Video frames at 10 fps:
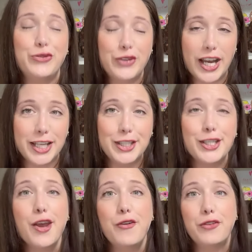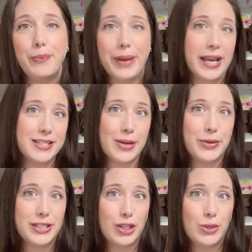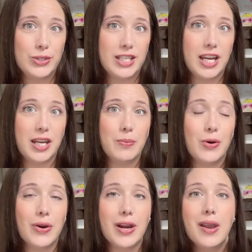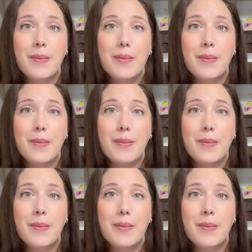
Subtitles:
funds from bags I wasn't using anymore.